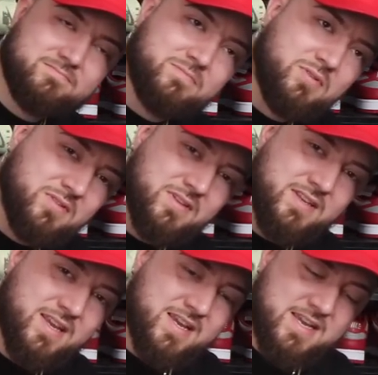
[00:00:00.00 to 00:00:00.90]
Pull this
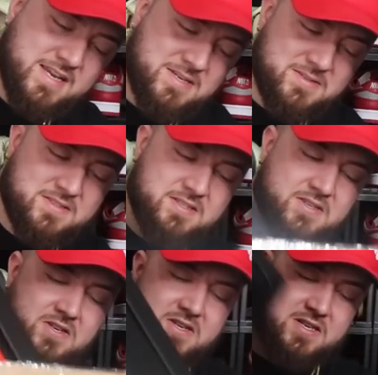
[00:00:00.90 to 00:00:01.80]
out.
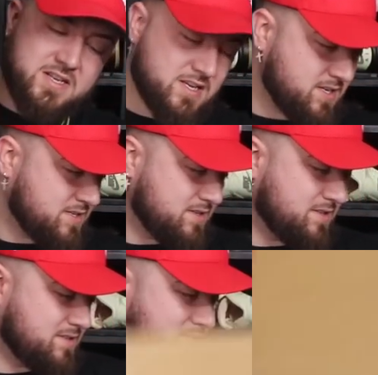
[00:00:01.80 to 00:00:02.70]

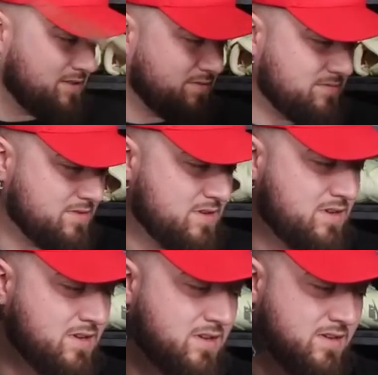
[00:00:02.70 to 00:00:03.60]
So
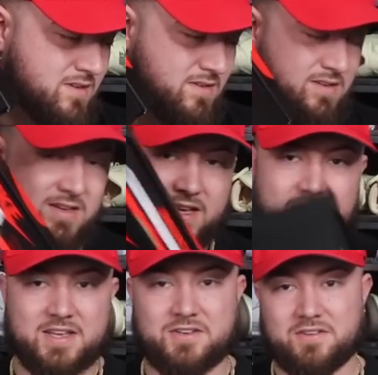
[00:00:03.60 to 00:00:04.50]

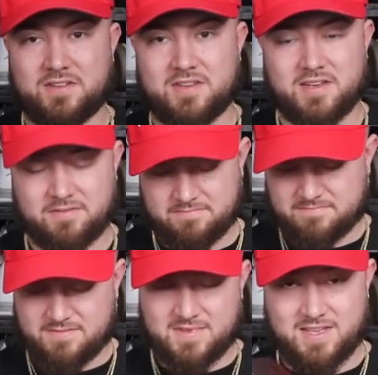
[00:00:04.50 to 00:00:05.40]
as you can see,
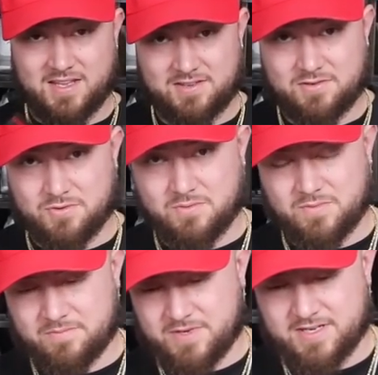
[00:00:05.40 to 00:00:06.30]
it is a Jordan
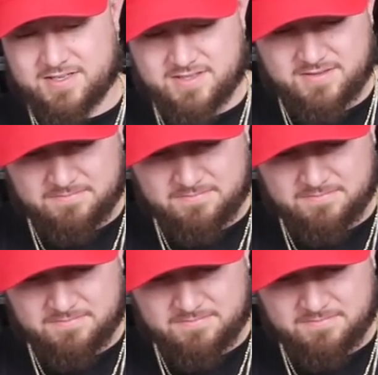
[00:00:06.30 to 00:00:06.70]
1 box.